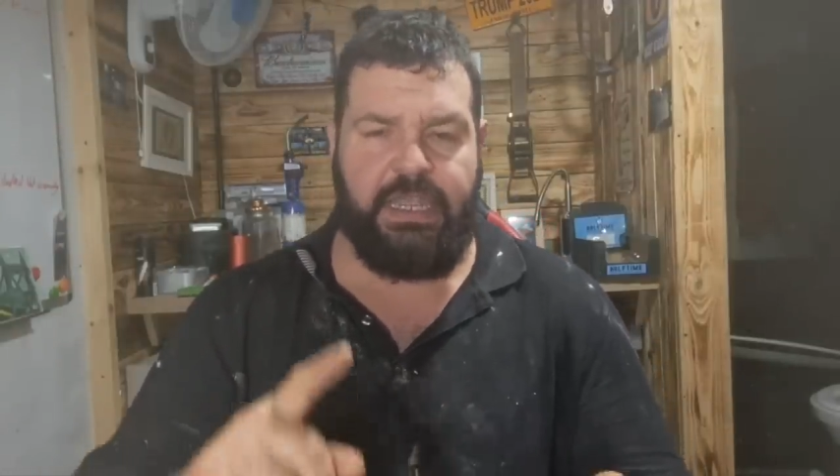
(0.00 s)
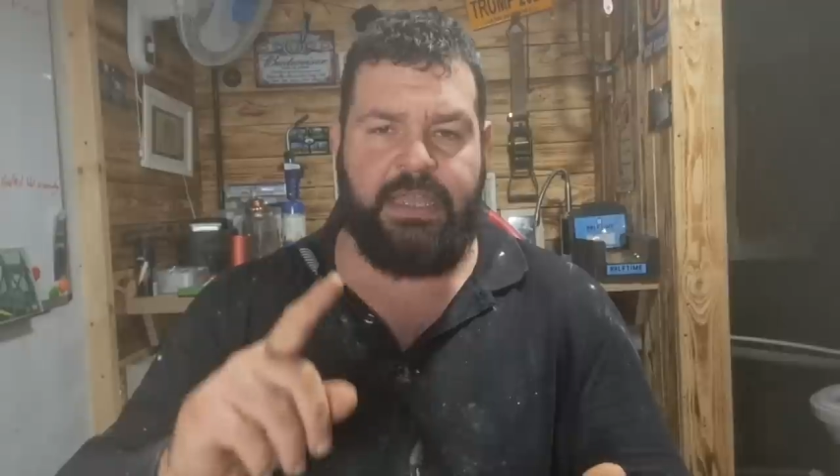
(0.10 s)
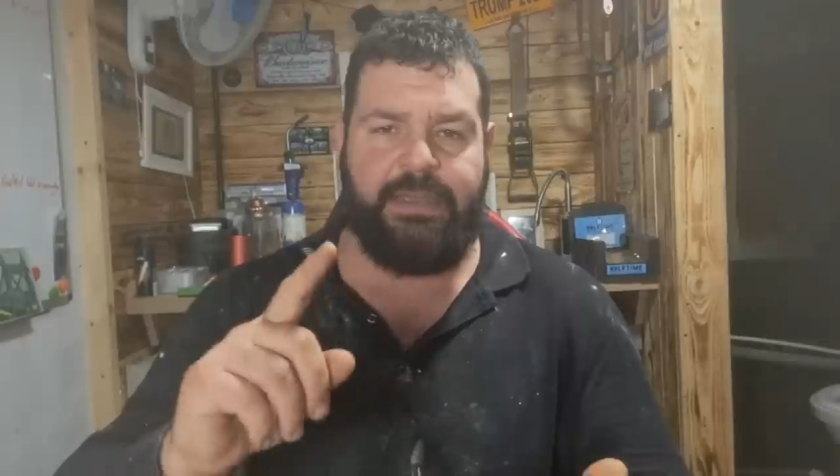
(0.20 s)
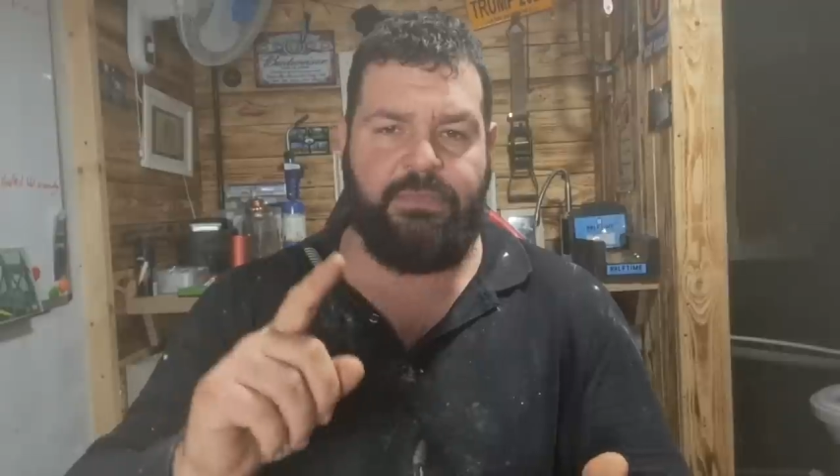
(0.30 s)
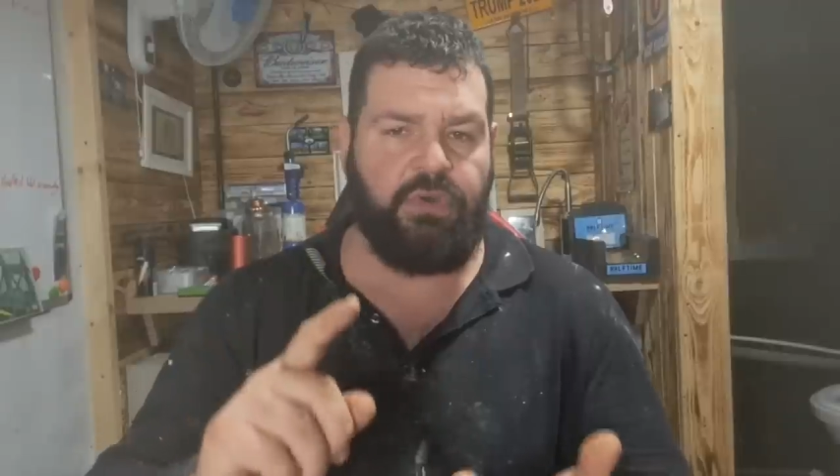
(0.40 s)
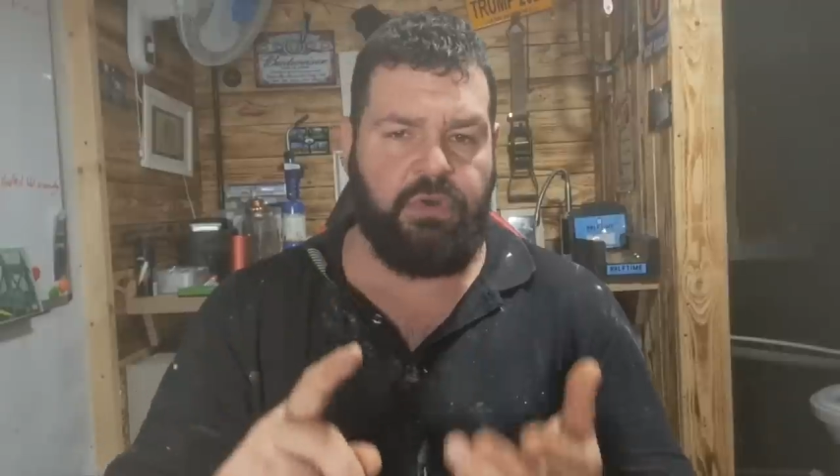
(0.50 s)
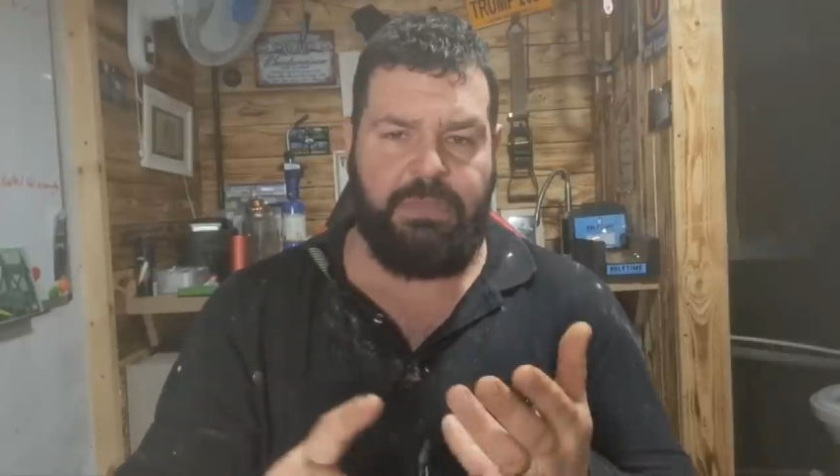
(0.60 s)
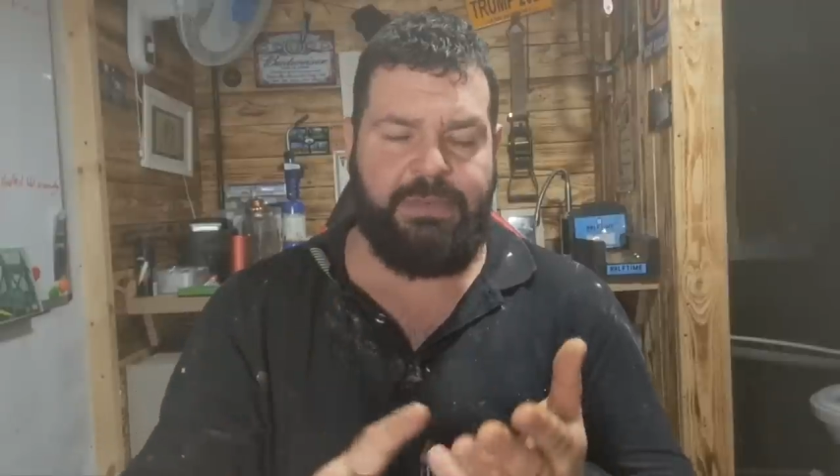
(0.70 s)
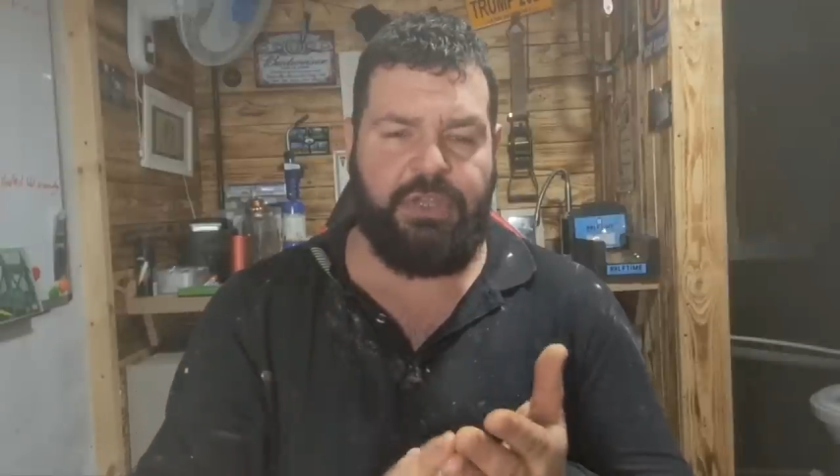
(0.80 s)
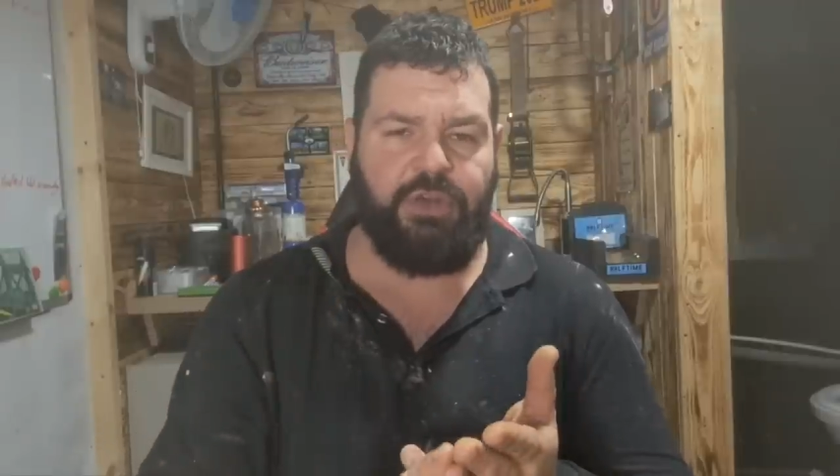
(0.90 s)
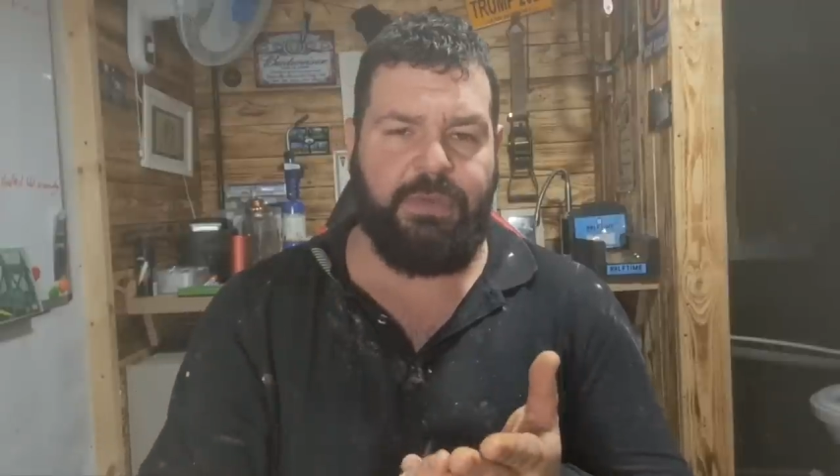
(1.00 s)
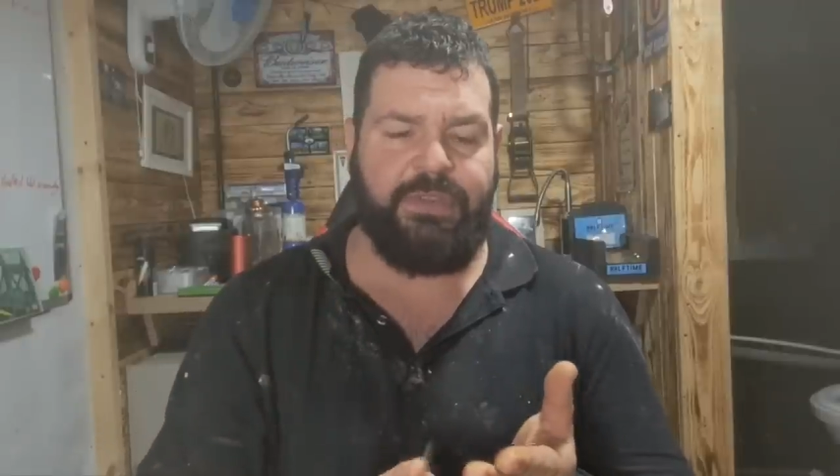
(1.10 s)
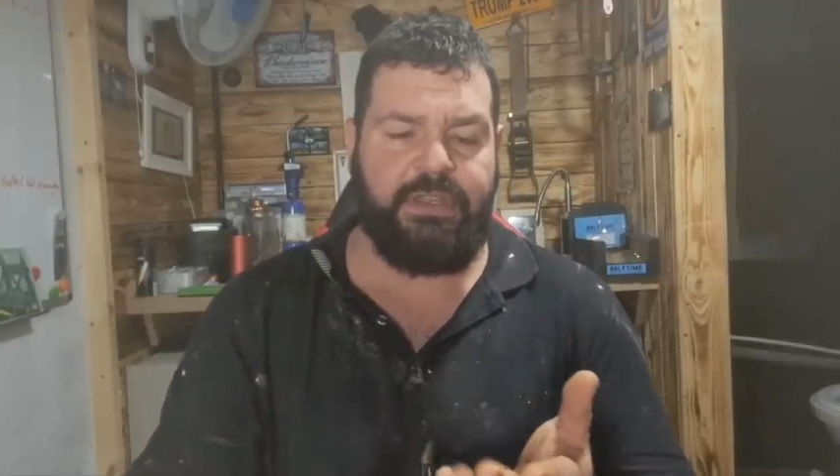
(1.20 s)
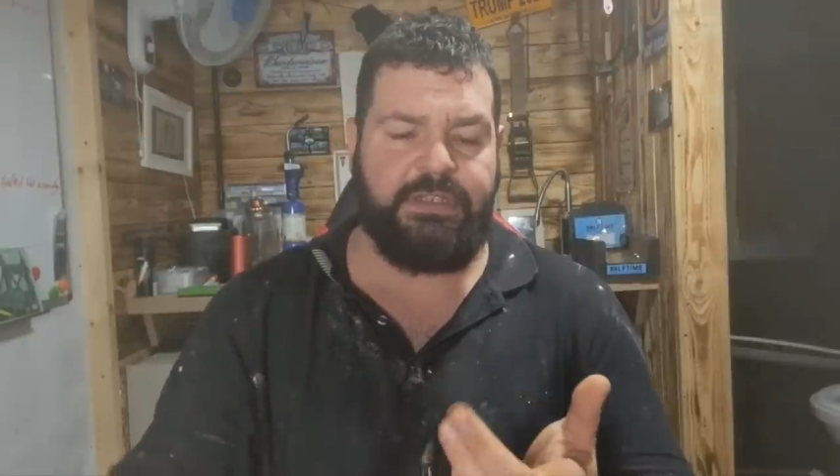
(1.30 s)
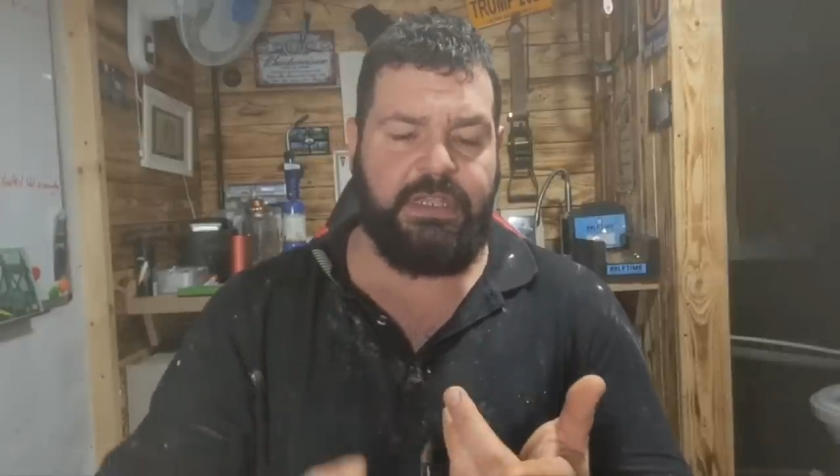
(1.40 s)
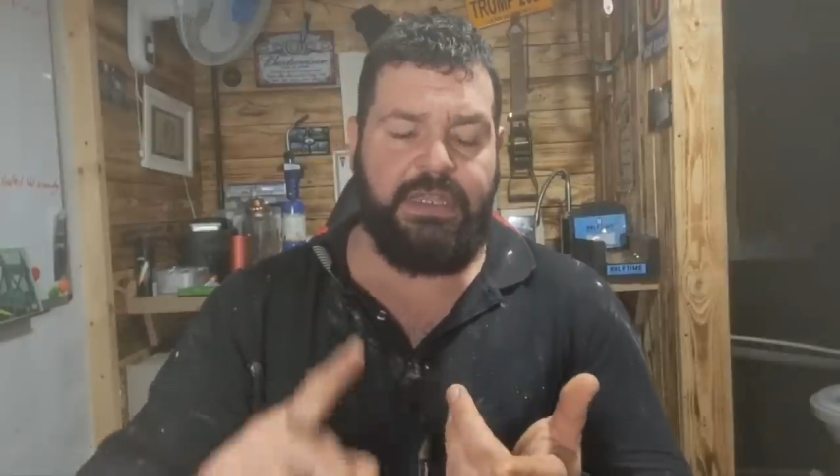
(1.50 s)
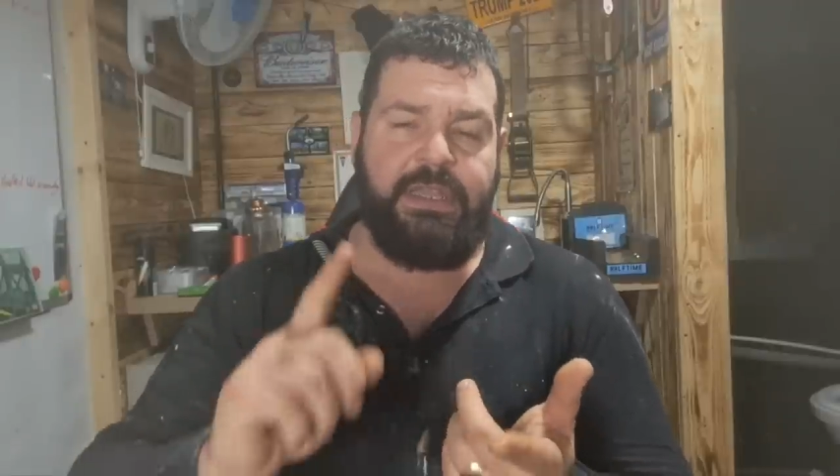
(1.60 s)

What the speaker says: or maybe a couple of things.